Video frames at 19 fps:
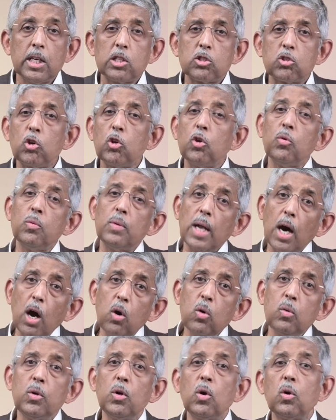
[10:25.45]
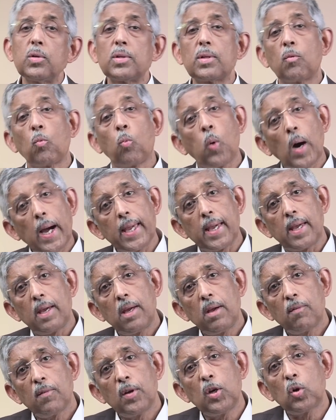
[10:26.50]
So you now know
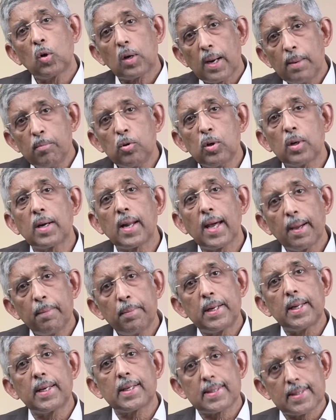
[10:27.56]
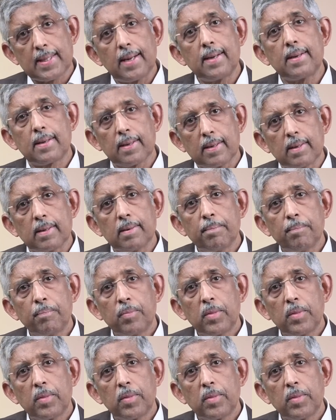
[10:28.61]
why when you come to a diabetic center,